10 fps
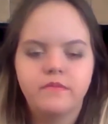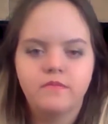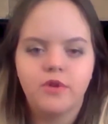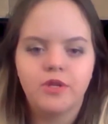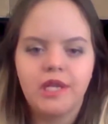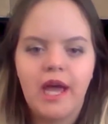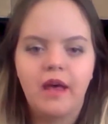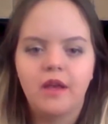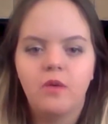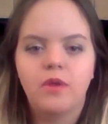
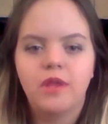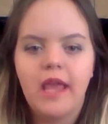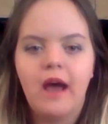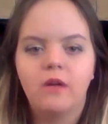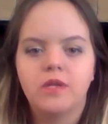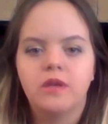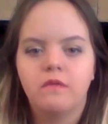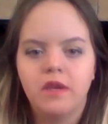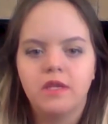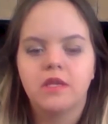personality with nouns and
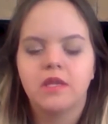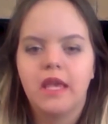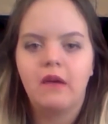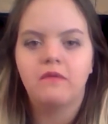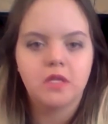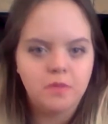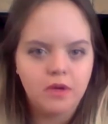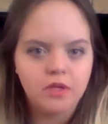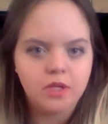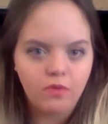events that they have
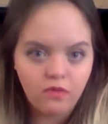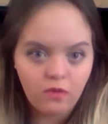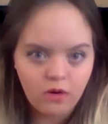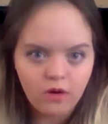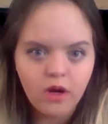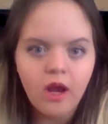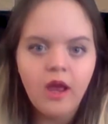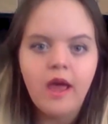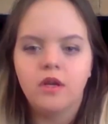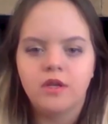experienced before.
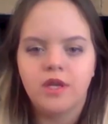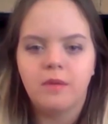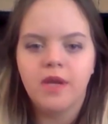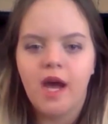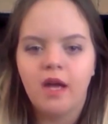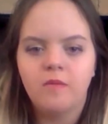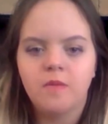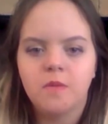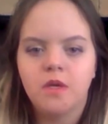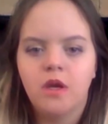
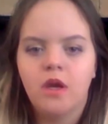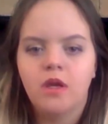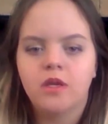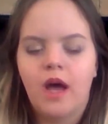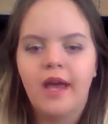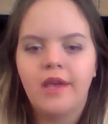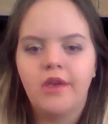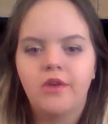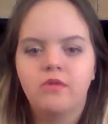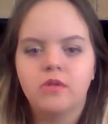Sometimes I
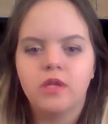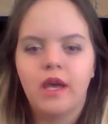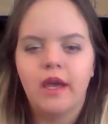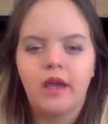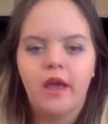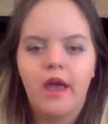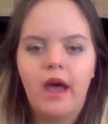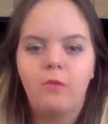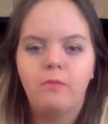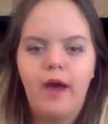use like
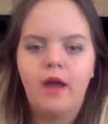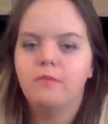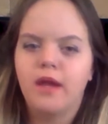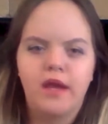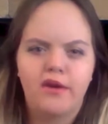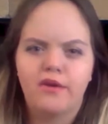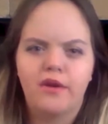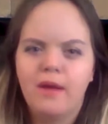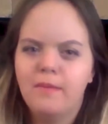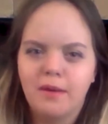how bad
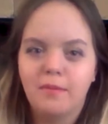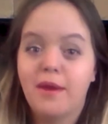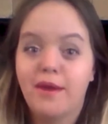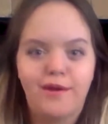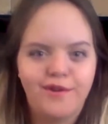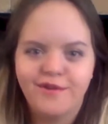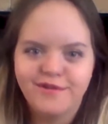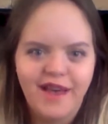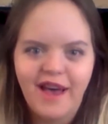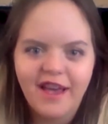I make my characters'
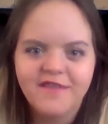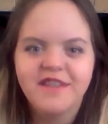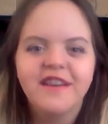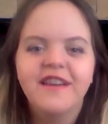lives.